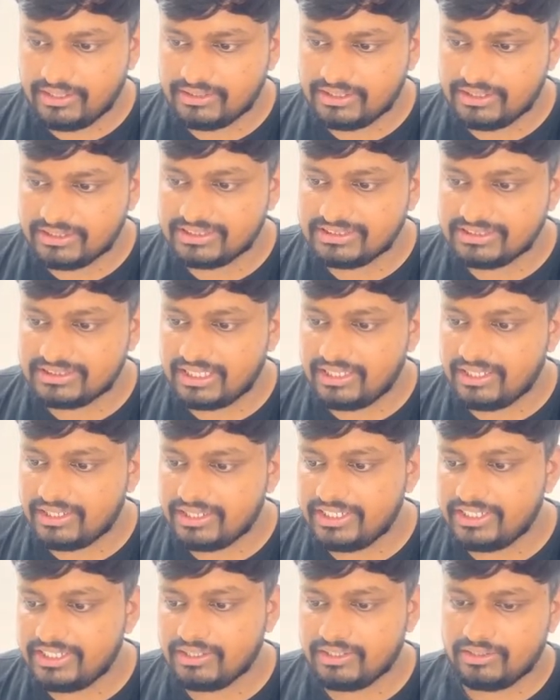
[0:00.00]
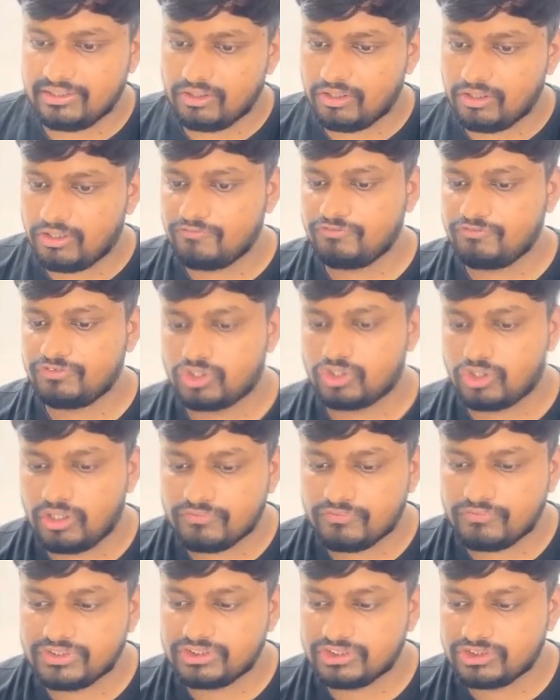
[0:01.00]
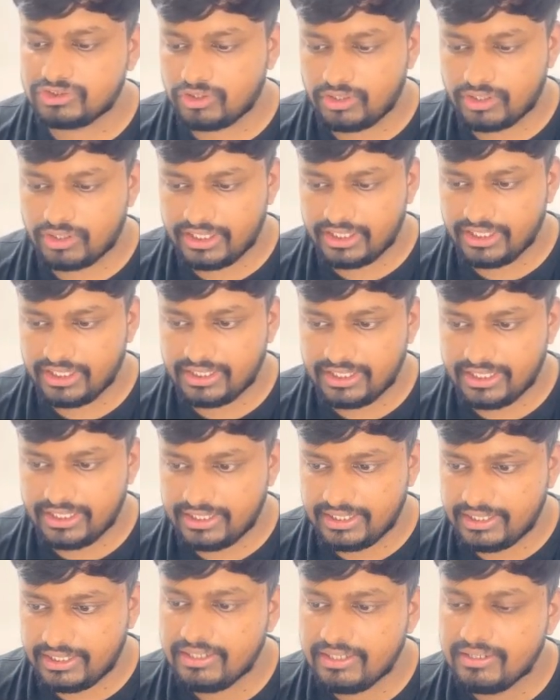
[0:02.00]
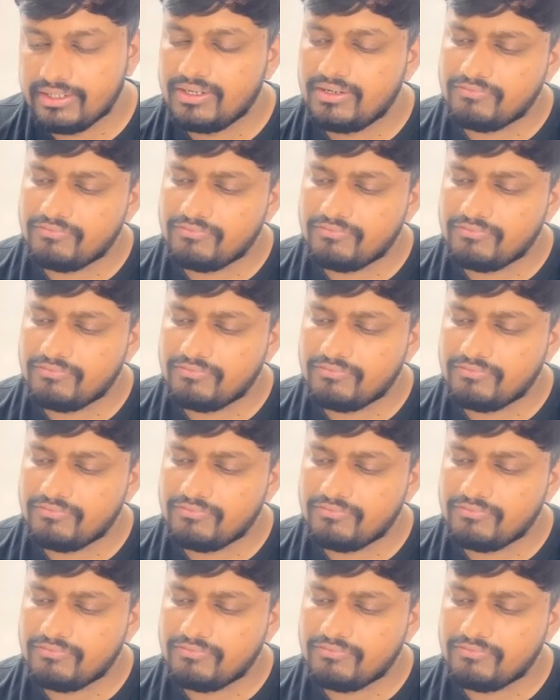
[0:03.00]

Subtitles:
This is 100 of stock which is already created,